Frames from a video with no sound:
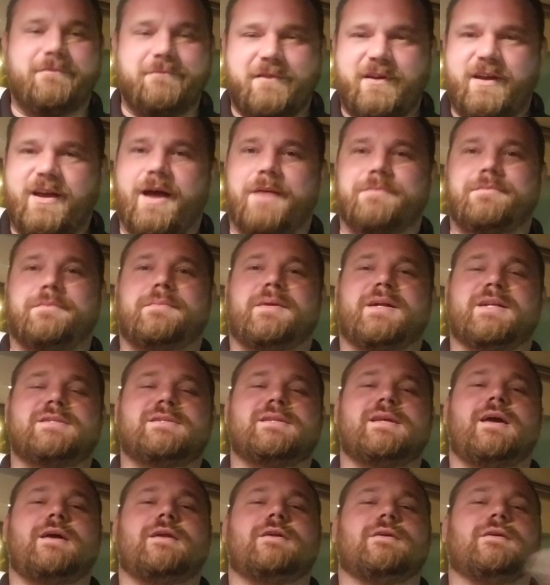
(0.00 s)
A couple months
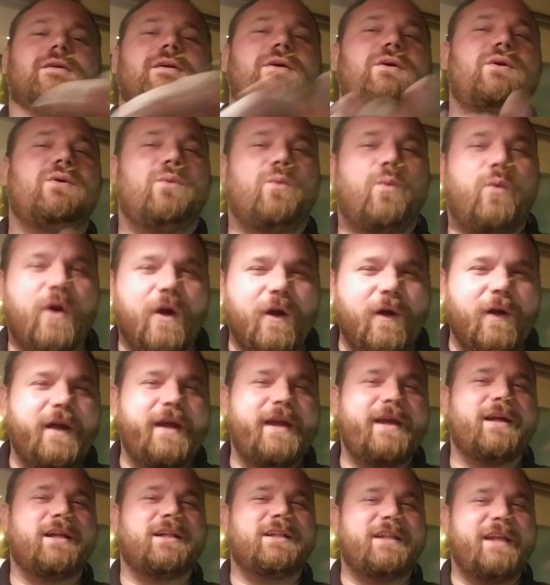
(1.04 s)
later,
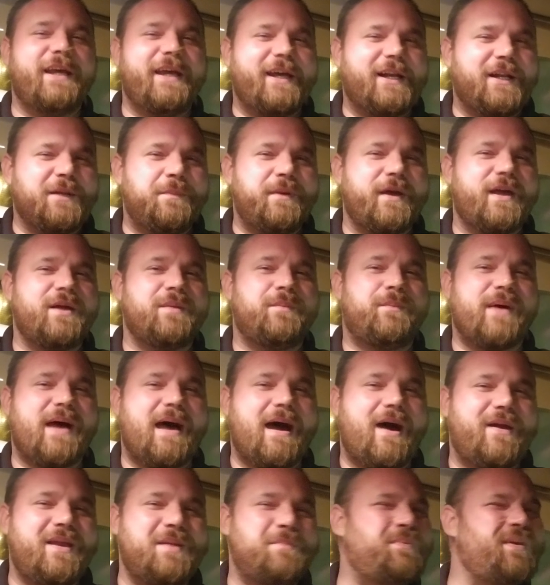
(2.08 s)
worry a little bit
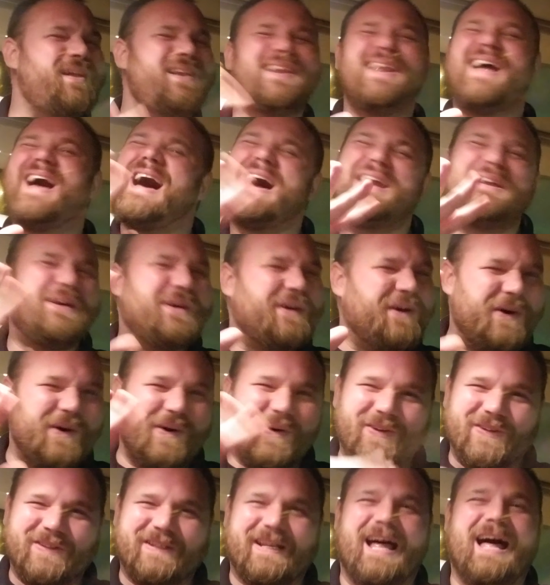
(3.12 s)
about it, but not a
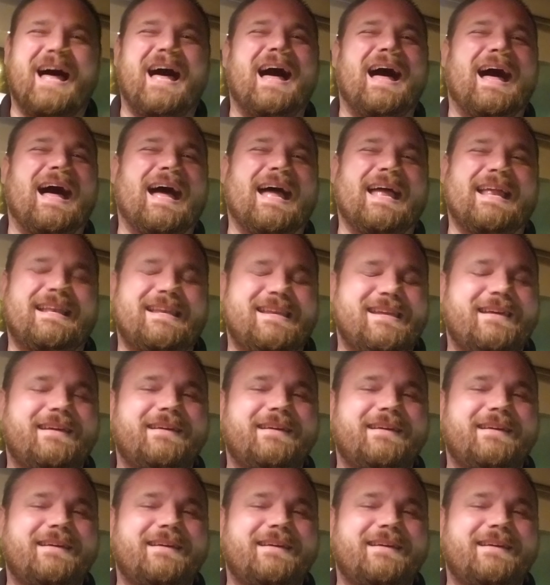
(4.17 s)
whole lot.